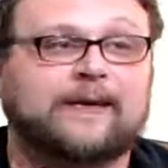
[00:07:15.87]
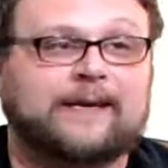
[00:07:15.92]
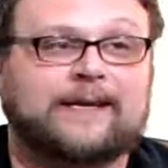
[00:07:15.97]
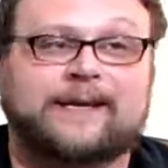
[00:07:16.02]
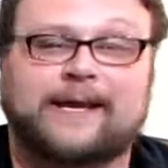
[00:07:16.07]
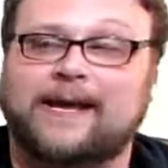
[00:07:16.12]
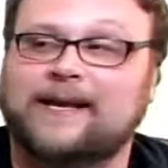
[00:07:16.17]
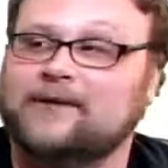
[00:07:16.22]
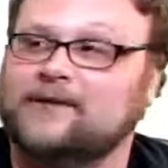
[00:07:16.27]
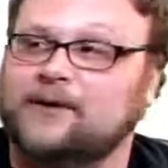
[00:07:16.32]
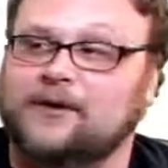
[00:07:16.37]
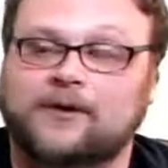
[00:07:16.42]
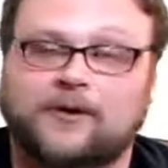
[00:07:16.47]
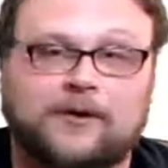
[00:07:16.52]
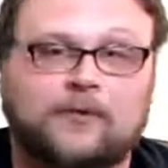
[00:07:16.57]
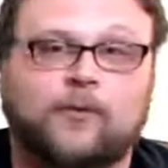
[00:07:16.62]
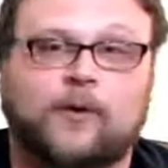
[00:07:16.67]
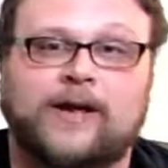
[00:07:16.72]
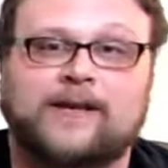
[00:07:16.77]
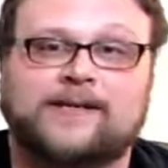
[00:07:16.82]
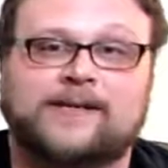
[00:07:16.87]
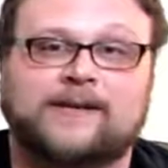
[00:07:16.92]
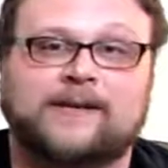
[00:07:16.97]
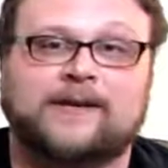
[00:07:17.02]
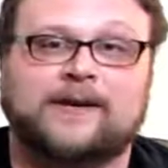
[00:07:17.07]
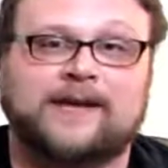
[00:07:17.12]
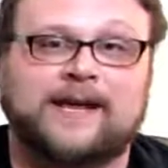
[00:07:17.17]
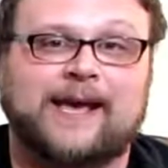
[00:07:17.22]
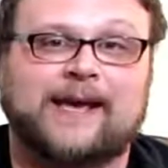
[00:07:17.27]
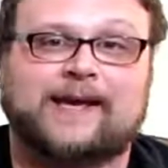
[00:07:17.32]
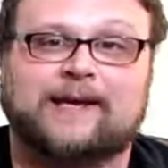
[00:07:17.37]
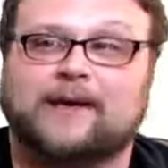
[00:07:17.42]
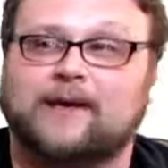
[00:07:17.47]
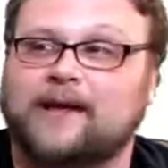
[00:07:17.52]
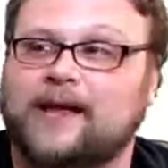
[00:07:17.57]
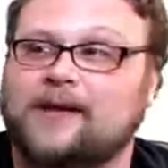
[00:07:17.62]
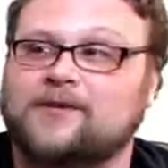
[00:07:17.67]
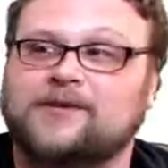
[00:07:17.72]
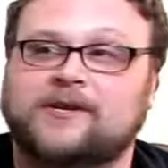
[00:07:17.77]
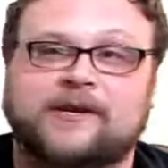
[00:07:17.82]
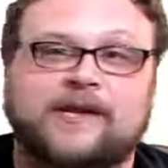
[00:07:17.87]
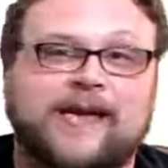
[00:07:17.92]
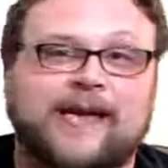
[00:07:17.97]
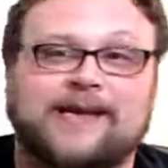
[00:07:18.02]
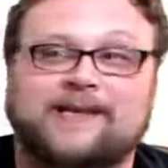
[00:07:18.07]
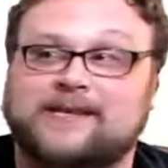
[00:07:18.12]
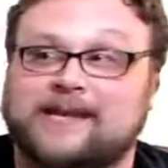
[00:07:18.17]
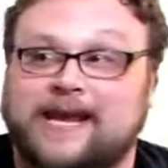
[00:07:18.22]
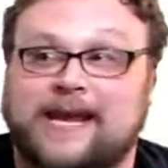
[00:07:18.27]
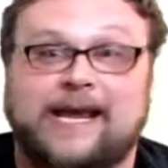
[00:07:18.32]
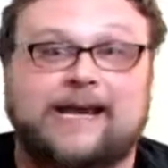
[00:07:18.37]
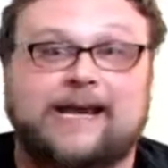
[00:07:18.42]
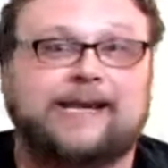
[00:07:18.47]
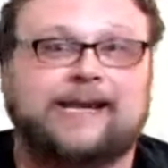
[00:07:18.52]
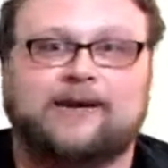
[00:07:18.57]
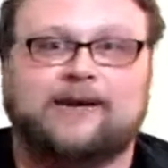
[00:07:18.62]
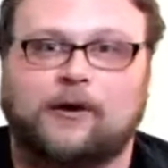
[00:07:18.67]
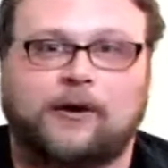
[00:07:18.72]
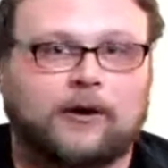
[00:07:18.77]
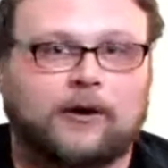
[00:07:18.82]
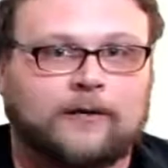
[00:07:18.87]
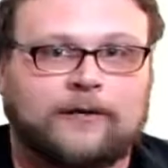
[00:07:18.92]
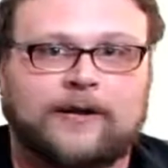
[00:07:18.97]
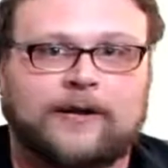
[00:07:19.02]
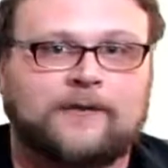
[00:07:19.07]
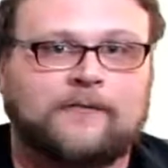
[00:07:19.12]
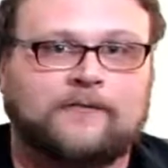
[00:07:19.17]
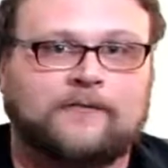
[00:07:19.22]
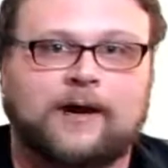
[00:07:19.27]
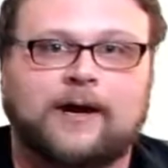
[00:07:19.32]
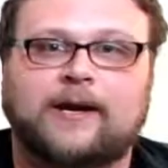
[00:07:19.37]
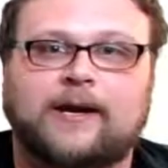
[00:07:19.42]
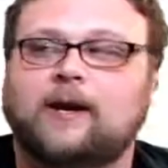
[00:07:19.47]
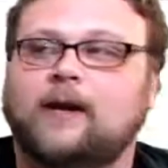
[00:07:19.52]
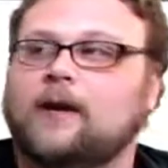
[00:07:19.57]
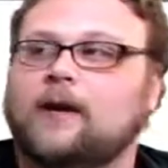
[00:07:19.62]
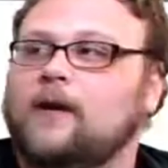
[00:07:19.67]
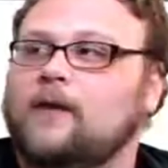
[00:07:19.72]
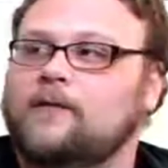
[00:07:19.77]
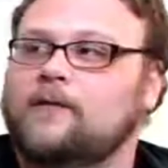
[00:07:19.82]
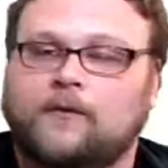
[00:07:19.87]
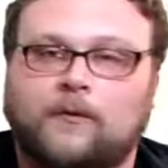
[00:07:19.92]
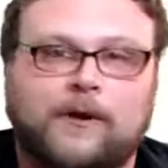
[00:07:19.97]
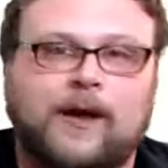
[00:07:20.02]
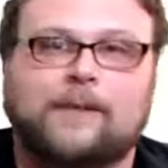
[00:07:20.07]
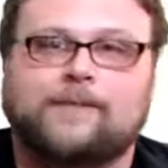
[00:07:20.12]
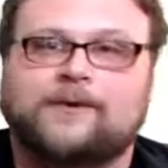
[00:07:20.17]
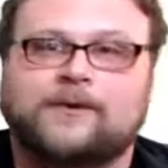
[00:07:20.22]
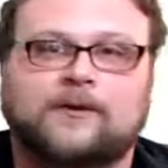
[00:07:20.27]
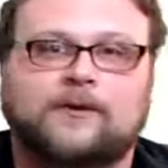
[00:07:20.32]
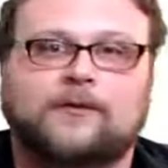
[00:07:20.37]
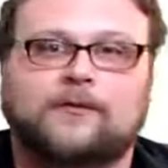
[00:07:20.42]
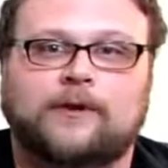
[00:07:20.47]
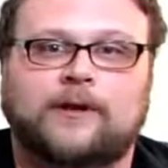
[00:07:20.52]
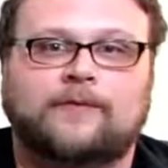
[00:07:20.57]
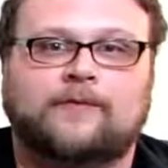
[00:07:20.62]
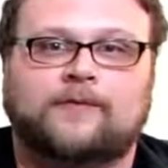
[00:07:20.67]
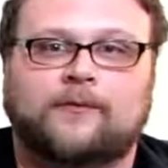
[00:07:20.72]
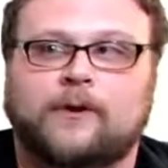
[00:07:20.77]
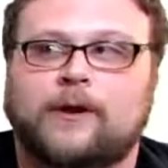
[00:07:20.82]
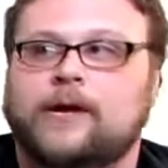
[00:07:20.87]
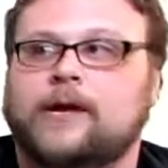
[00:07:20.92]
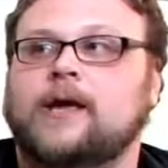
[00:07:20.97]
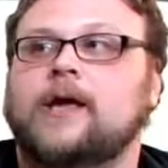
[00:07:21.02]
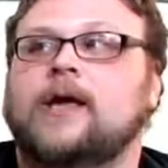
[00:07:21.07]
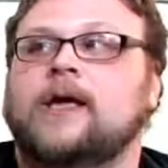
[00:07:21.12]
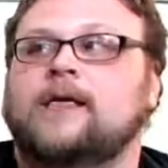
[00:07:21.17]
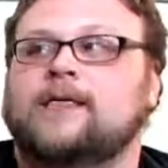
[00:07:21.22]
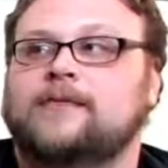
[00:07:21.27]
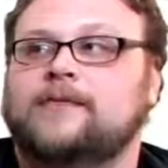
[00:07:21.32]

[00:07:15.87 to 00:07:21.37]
It digs a good ways into the deck and it allows you to cast any card that you find for absolutely free.